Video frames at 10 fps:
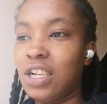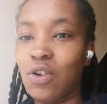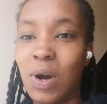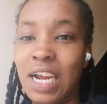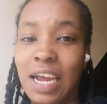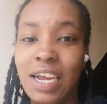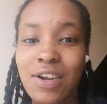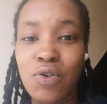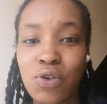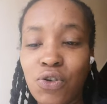there's a white guy
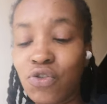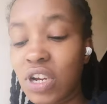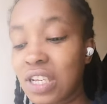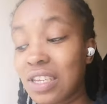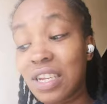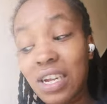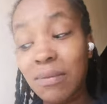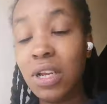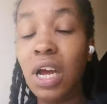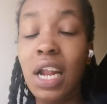in the hood who's racist. And
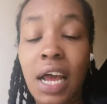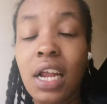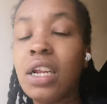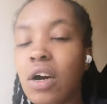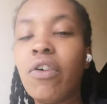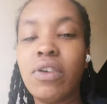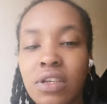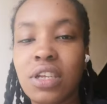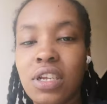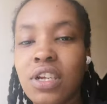let me, like,
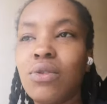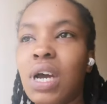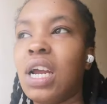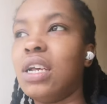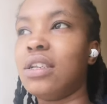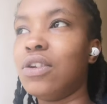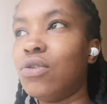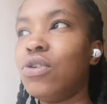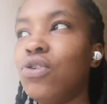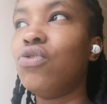obviously there's white guys
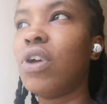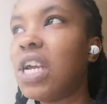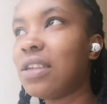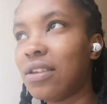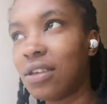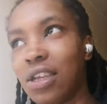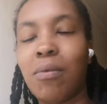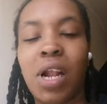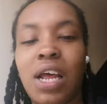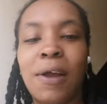in the hood who's racist,
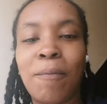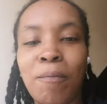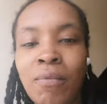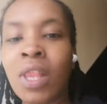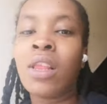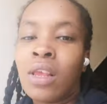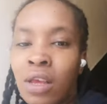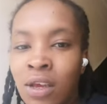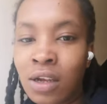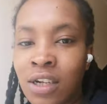yeah, but like
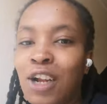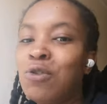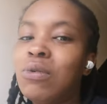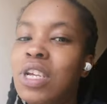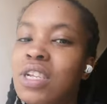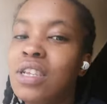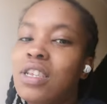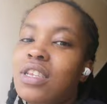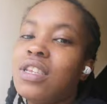that normally